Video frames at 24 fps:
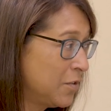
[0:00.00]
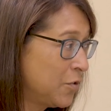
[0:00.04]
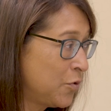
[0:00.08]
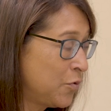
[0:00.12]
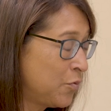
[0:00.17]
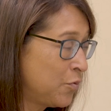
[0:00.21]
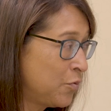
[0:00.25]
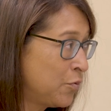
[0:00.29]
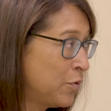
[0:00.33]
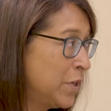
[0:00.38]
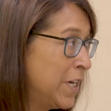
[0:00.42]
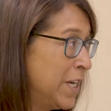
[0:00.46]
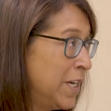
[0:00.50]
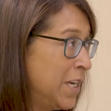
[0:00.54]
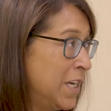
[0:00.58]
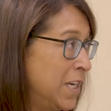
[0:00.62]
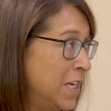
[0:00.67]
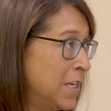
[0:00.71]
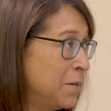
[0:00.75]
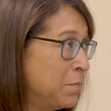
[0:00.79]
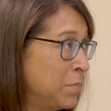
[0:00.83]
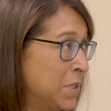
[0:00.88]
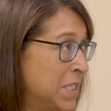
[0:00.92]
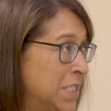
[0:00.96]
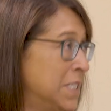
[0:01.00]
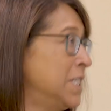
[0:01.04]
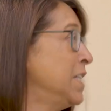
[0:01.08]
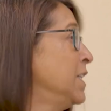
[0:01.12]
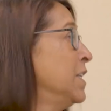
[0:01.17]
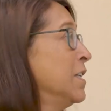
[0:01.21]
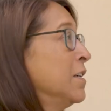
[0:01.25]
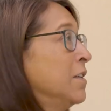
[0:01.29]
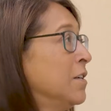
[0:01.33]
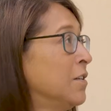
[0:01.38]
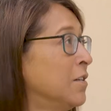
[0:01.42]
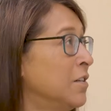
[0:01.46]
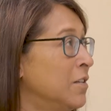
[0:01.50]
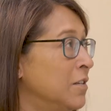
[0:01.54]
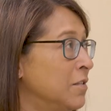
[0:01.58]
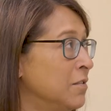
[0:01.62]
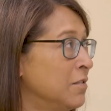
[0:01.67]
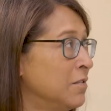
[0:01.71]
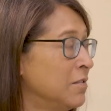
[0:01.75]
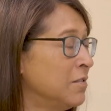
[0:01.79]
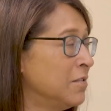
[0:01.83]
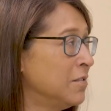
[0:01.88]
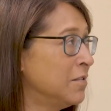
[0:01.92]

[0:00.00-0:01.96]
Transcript: three in particular,